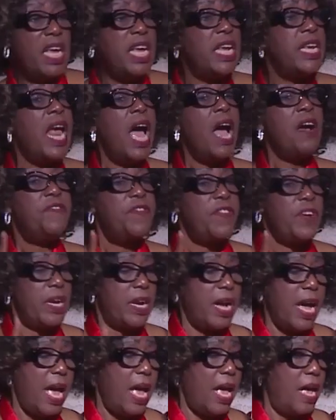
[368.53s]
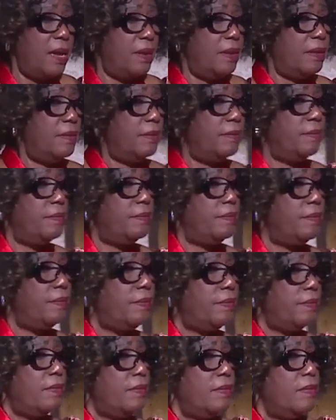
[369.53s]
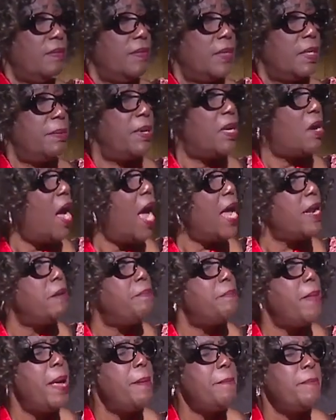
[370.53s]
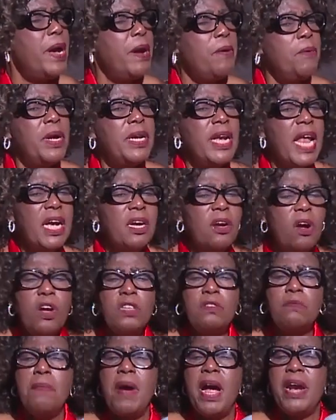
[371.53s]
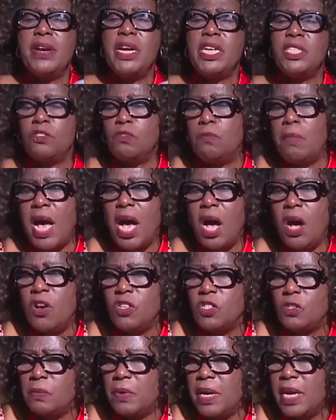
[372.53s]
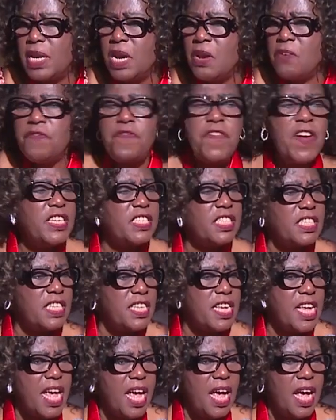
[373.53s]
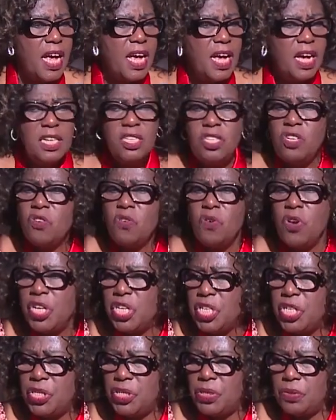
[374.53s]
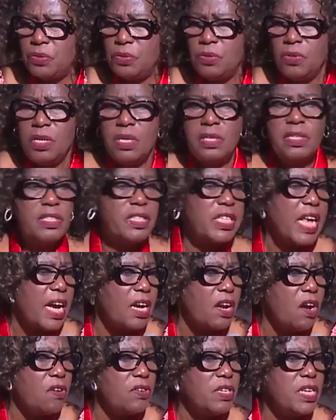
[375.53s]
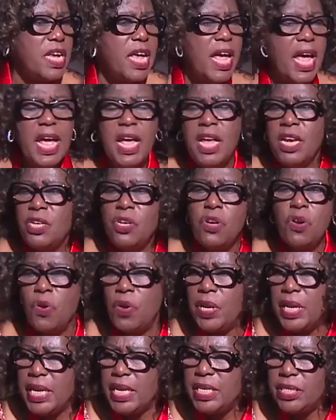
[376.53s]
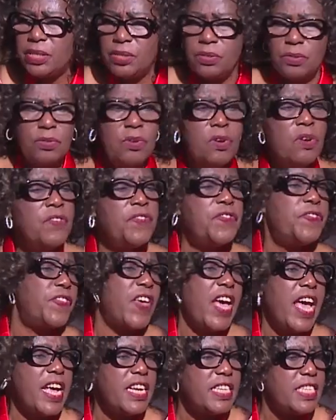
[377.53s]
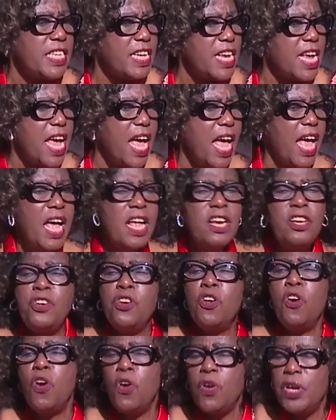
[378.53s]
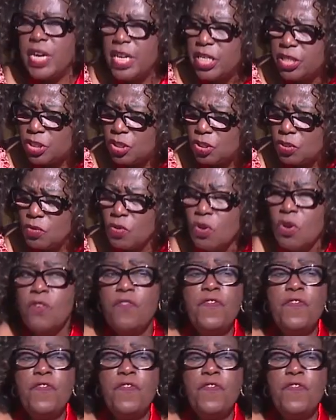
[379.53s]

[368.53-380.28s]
In Africa, because I remember when I got married to my husband, first year, no issue. Second year, no issue. Third year, no issue.